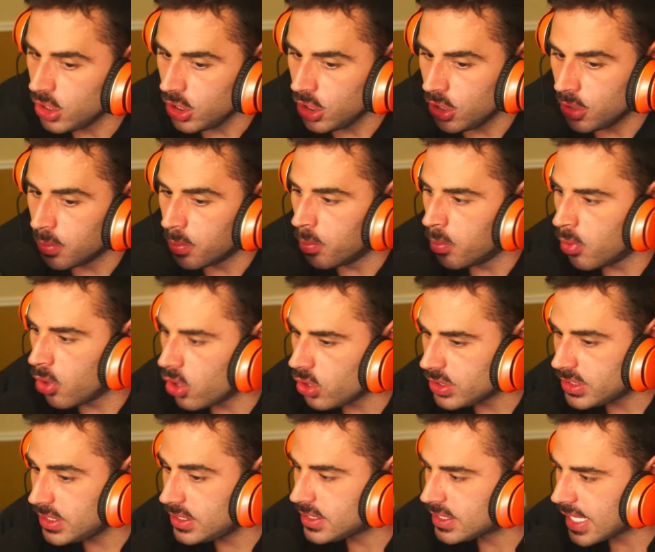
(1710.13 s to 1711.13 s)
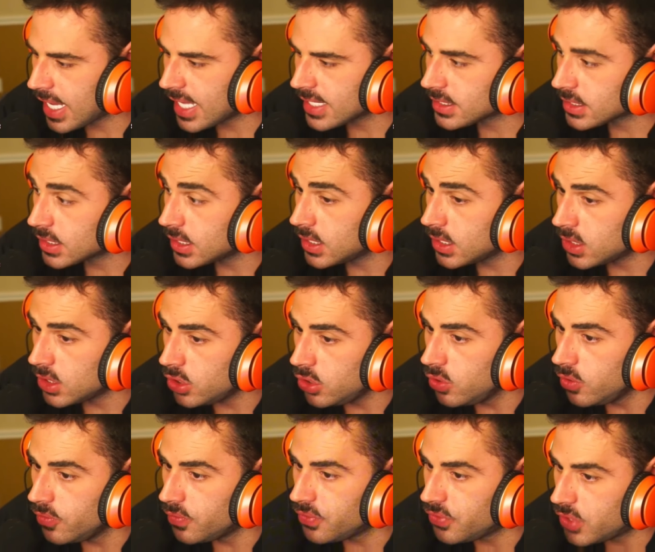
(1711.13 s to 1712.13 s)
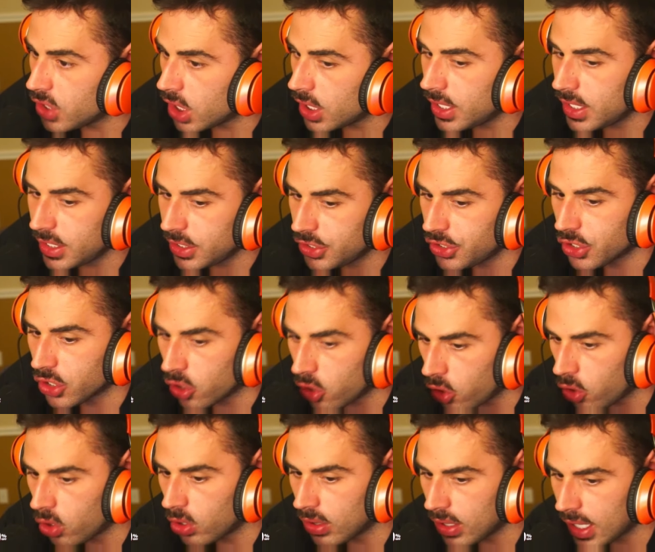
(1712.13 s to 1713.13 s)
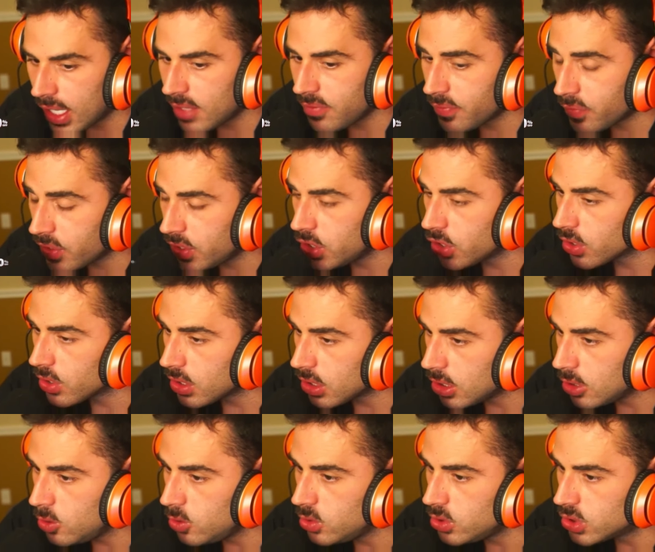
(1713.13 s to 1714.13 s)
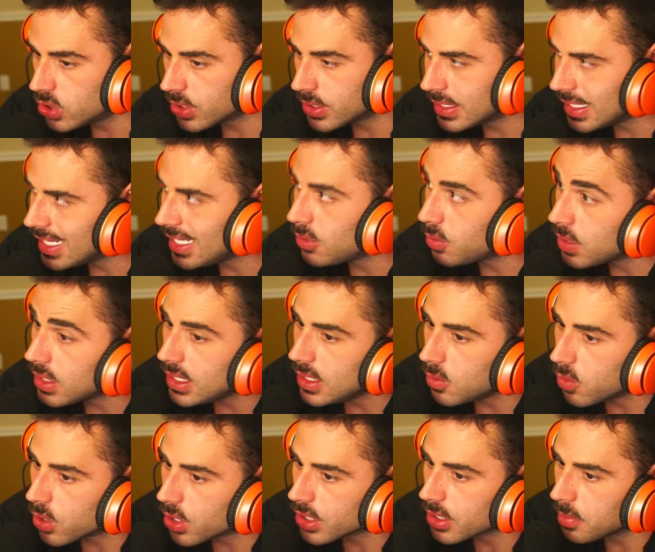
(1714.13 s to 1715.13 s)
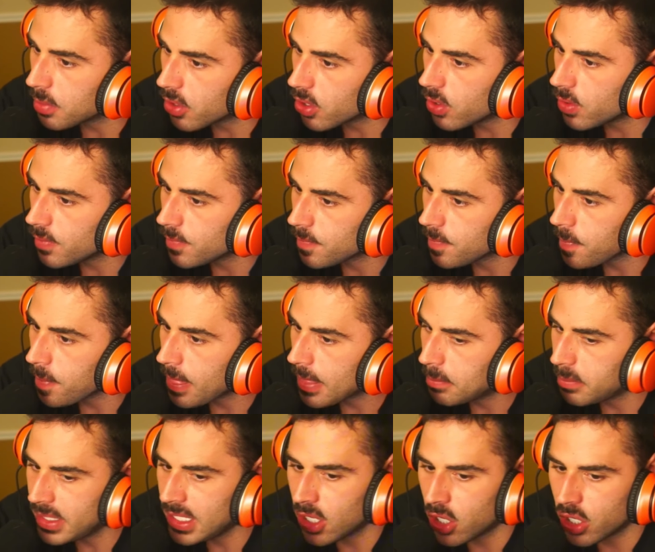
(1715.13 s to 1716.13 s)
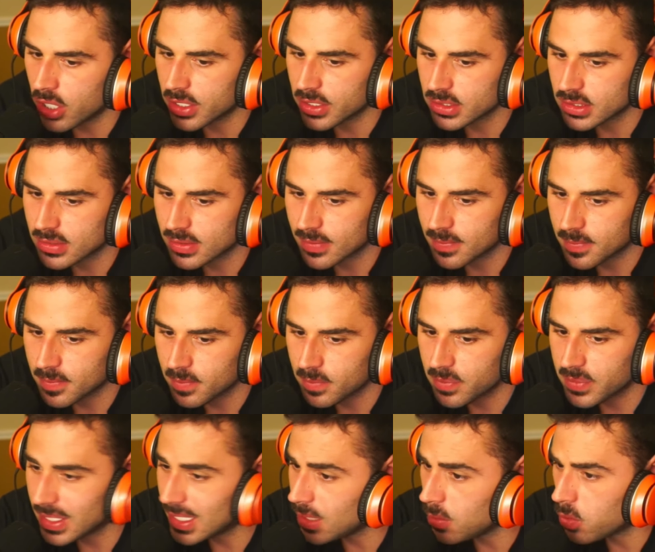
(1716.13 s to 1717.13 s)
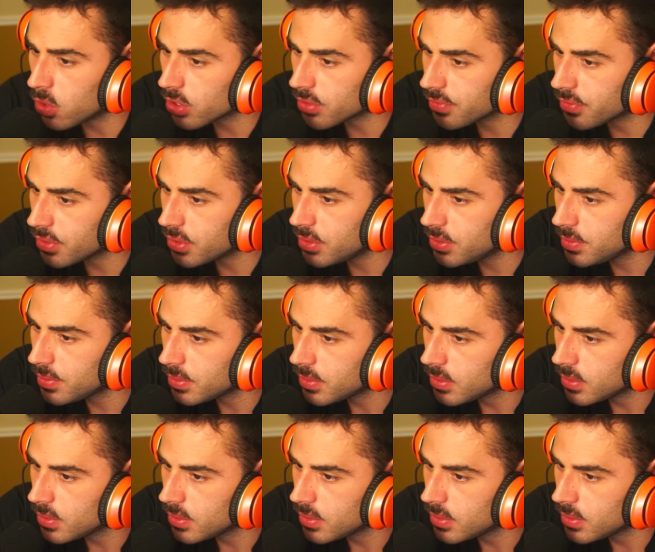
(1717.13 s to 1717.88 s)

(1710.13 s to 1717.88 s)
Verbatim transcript: Multitasking, you've done it your whole life and you're a loser. Did it really work, bro? Be honest. Did it work for you?